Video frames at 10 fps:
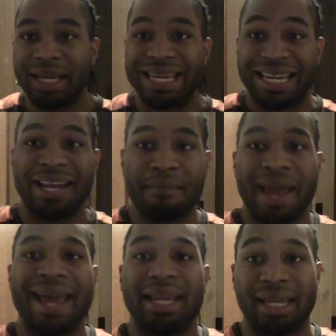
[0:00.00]
Get
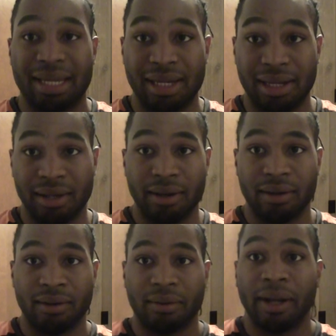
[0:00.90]
mad in here,
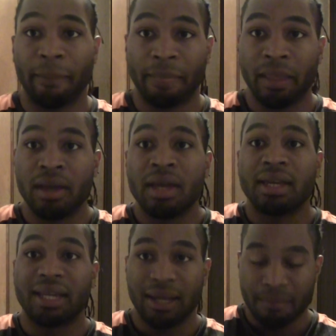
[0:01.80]
right?
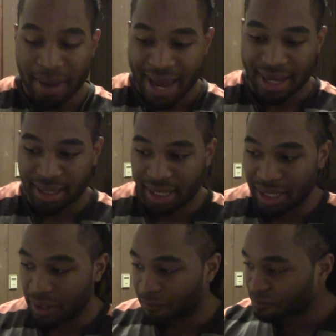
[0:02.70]
Get mad in
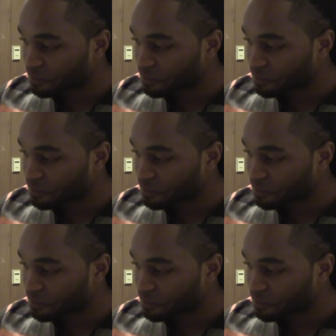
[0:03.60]
here.